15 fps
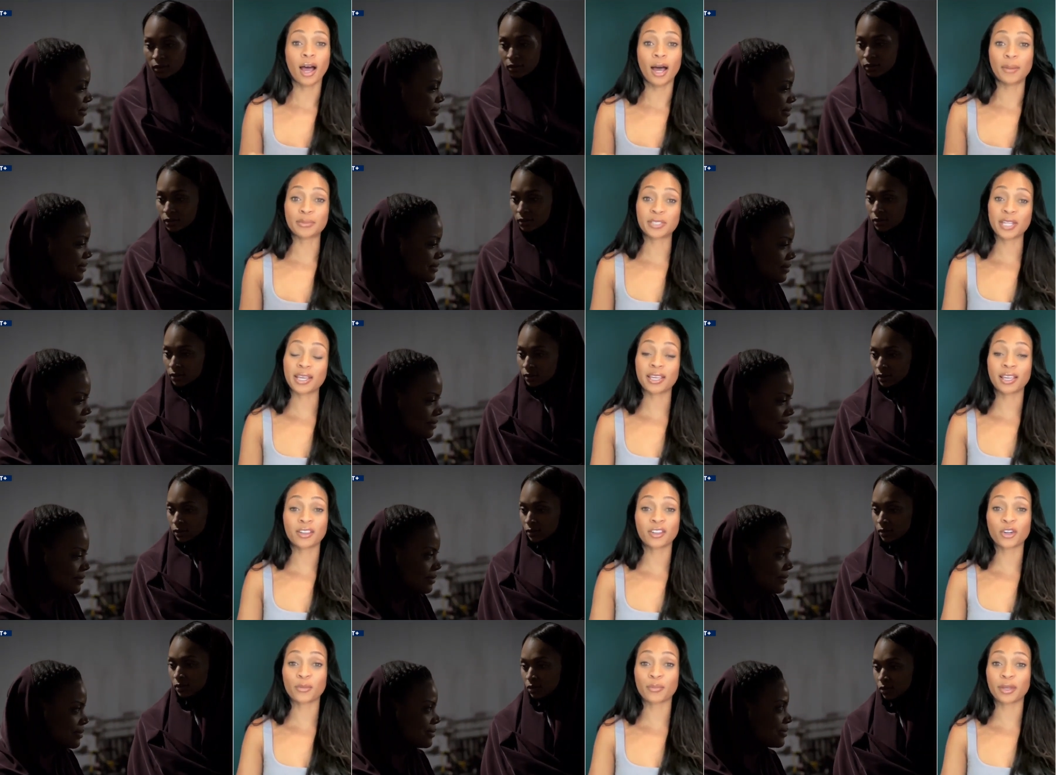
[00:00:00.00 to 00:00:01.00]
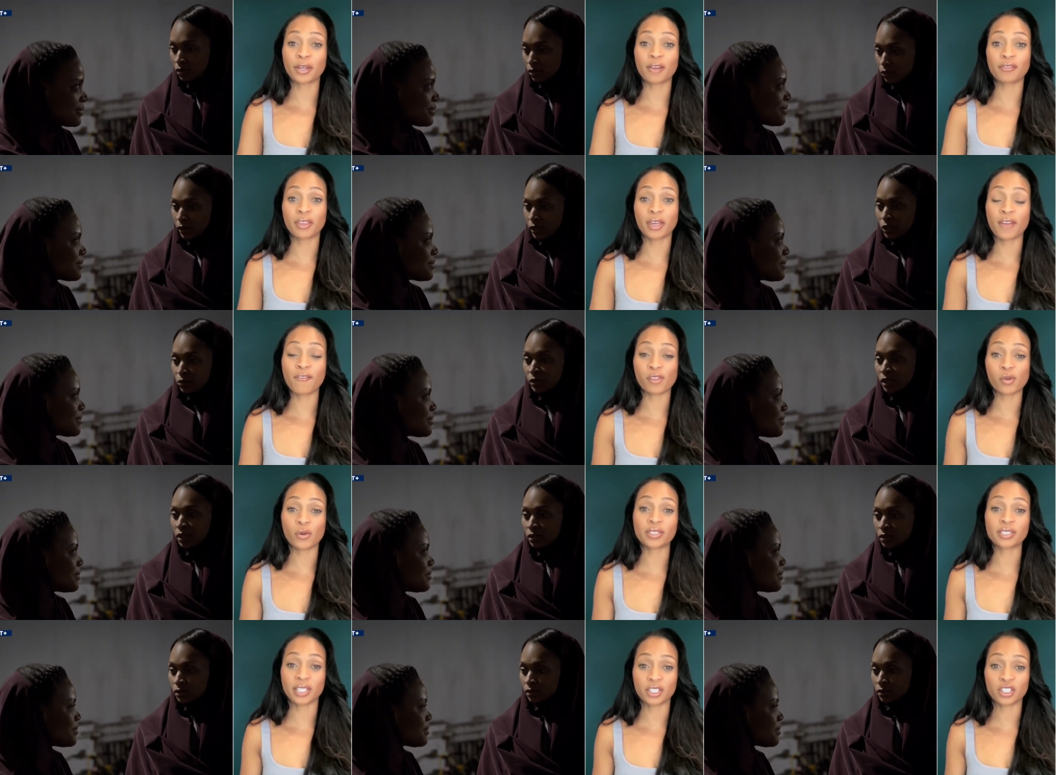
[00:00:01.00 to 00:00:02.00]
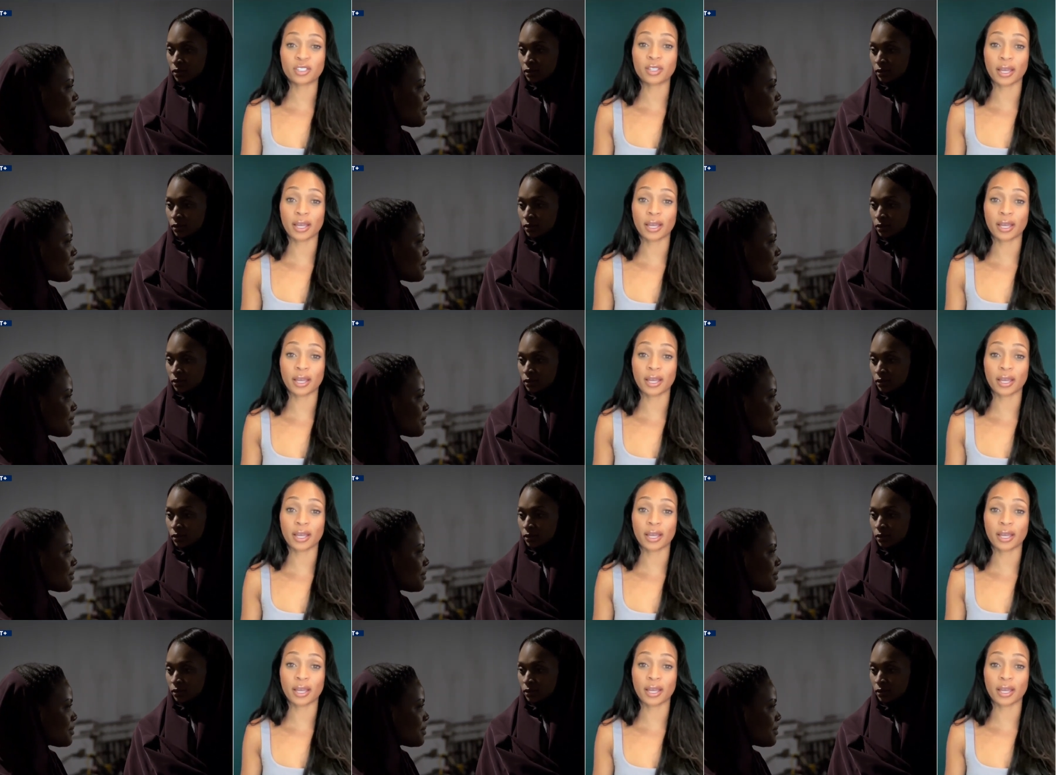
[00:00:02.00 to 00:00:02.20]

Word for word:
Speaker 1: um, taking a little bit of the influence that she,